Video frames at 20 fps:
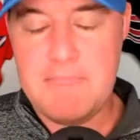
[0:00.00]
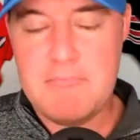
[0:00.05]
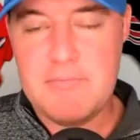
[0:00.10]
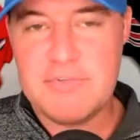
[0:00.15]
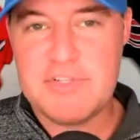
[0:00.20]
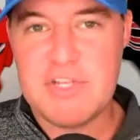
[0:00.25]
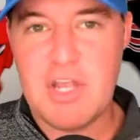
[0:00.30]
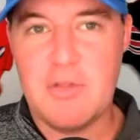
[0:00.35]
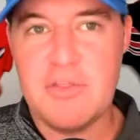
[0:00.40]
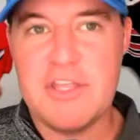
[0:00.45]

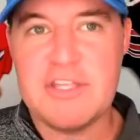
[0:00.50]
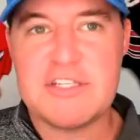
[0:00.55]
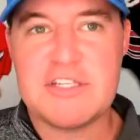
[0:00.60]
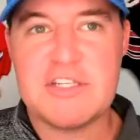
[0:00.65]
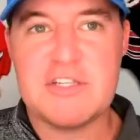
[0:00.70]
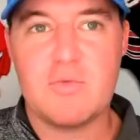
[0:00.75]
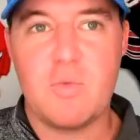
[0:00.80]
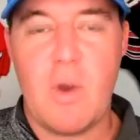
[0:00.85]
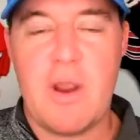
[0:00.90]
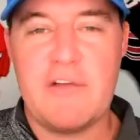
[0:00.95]
So this
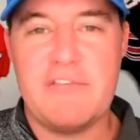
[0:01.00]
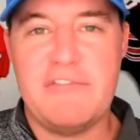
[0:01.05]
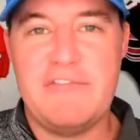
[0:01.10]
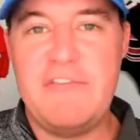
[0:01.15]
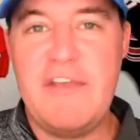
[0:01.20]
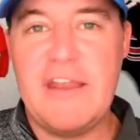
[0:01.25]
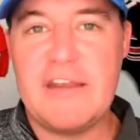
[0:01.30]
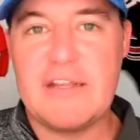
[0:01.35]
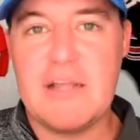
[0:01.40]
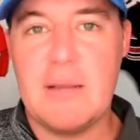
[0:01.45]
is where
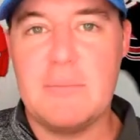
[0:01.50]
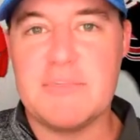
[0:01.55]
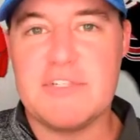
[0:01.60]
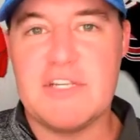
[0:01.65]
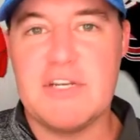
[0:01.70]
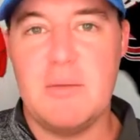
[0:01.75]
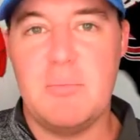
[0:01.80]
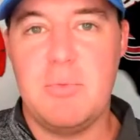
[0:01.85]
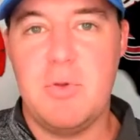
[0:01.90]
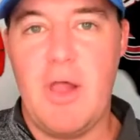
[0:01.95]
fit comes
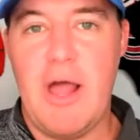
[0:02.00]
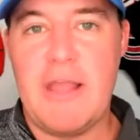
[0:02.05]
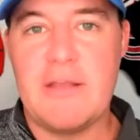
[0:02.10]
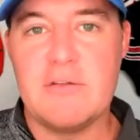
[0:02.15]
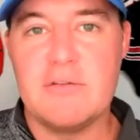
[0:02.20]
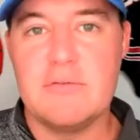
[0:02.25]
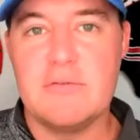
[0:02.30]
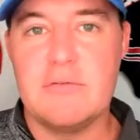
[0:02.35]
into play.